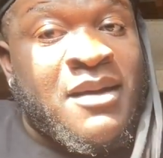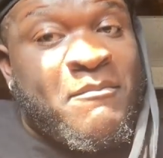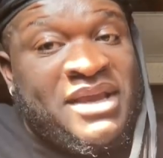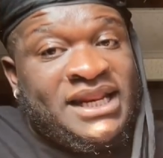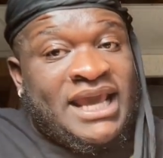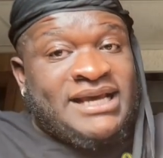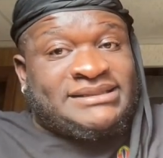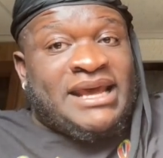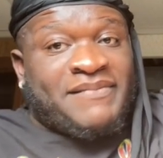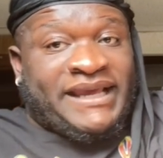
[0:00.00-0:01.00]

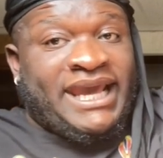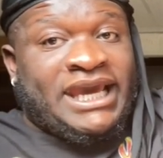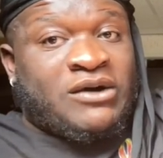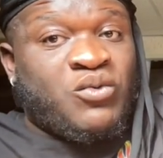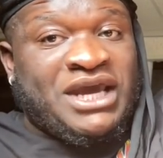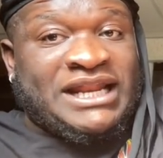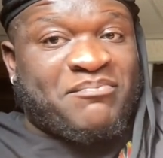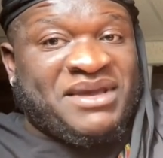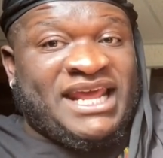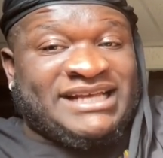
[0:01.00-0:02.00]
BDSM King. We got the
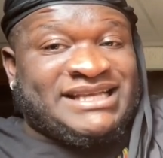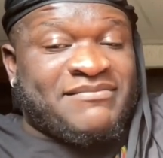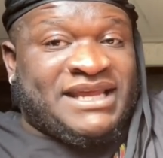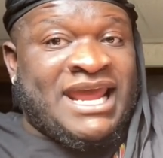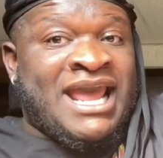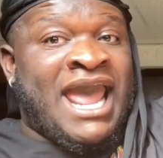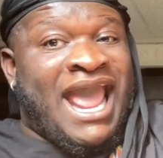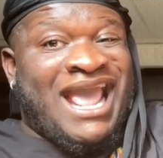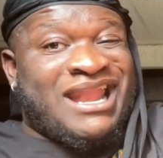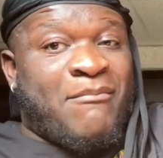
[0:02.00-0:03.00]
BDSM King
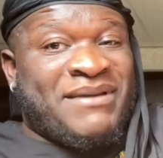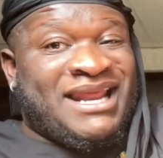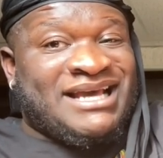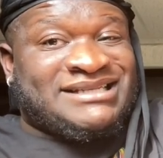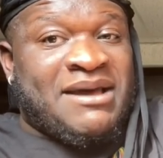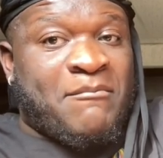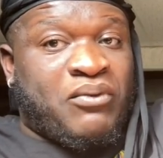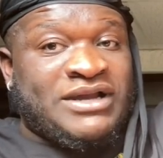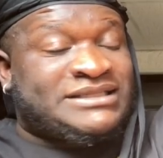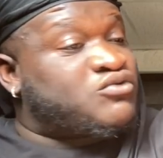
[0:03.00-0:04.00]
and the BDSM
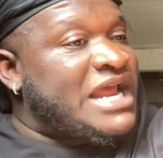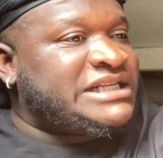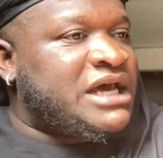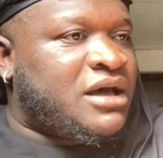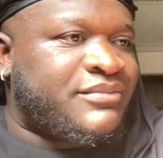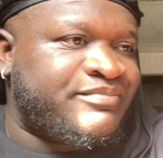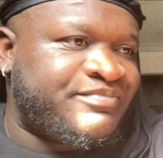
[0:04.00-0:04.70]
Prince right now.